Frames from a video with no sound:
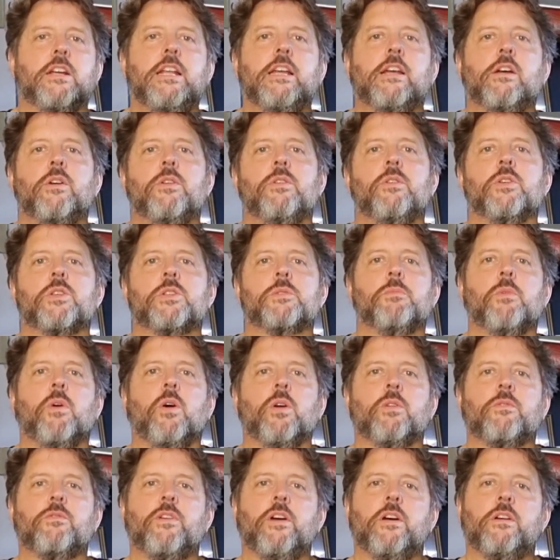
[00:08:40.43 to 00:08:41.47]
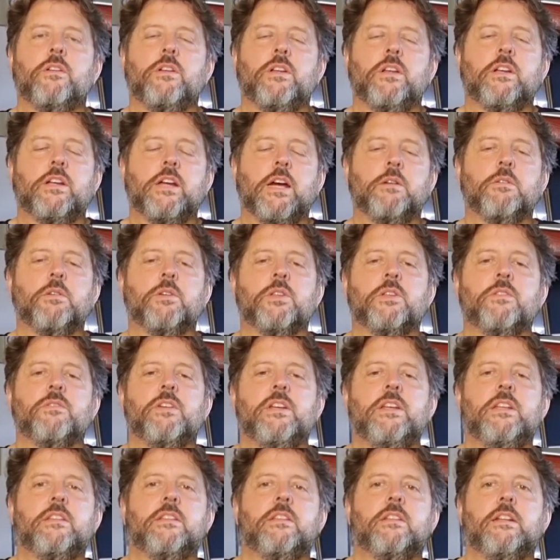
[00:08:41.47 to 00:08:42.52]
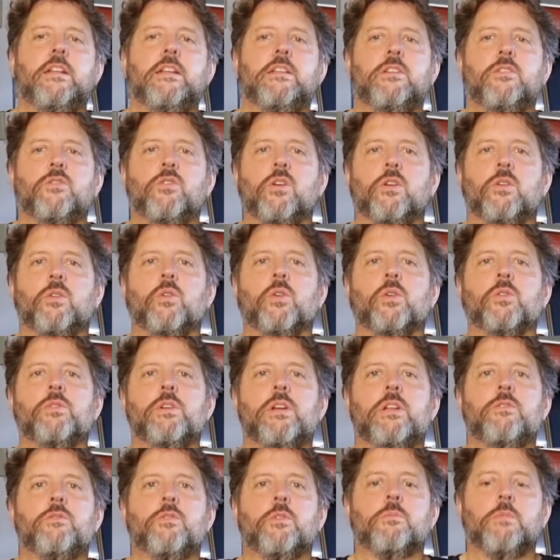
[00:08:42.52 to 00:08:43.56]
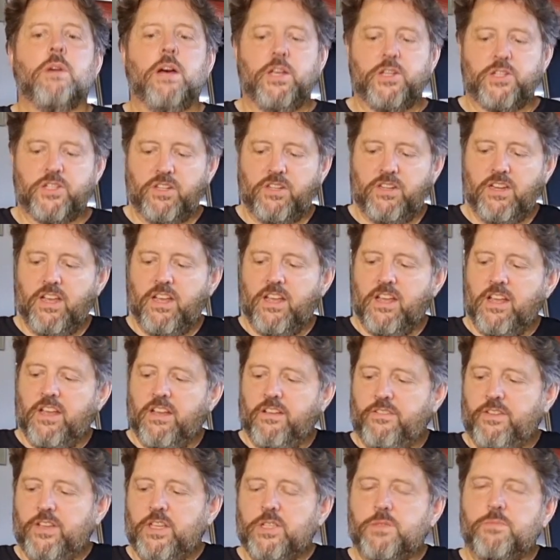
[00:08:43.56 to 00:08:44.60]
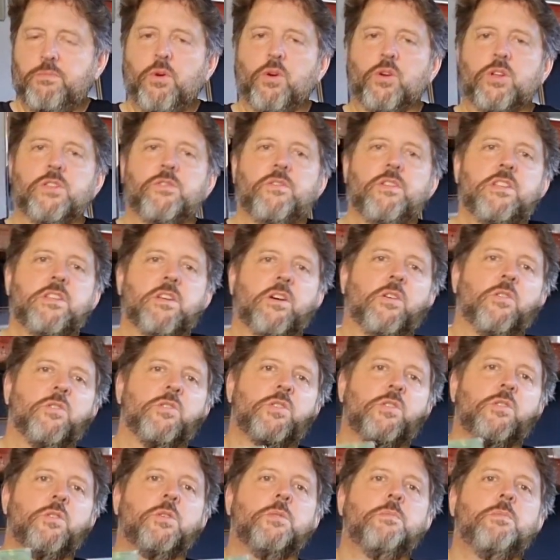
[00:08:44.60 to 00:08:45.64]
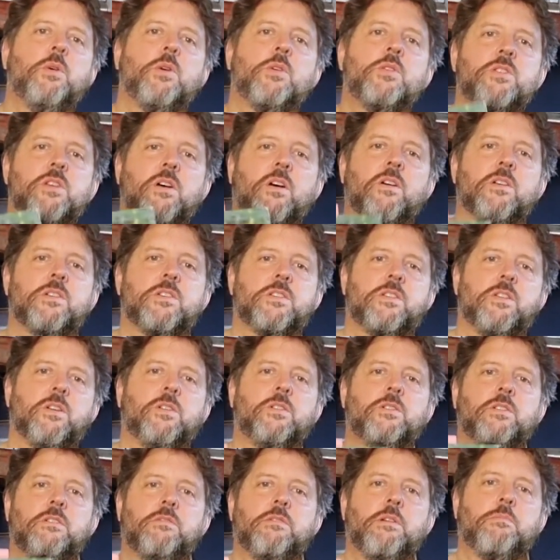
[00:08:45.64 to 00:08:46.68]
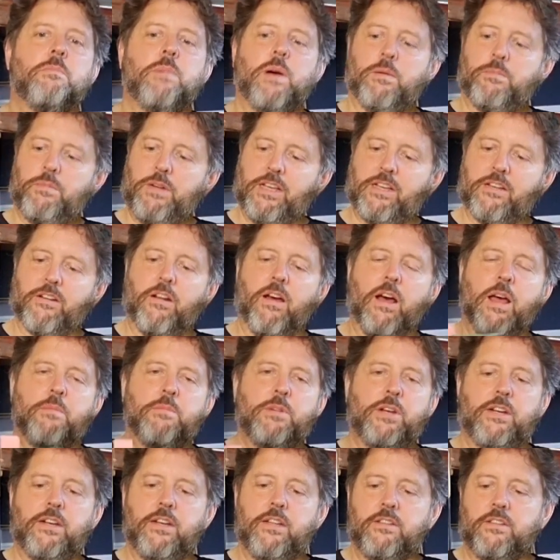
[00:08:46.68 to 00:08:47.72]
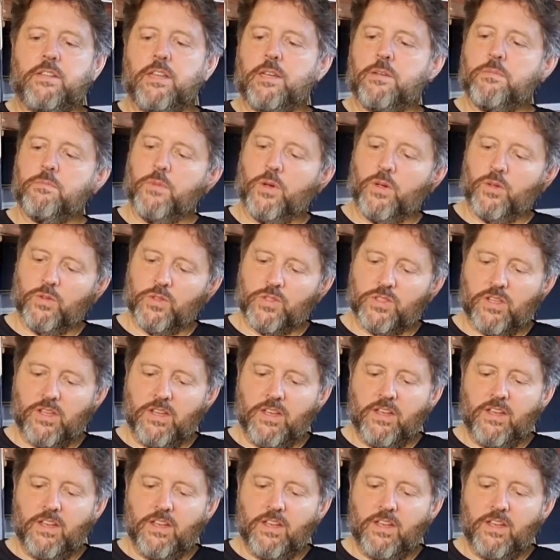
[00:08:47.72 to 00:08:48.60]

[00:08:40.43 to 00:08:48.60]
click on your smartphone and go onto the internet, you've got all the information. These books, these old school books, are still in the public library. Dick Mills,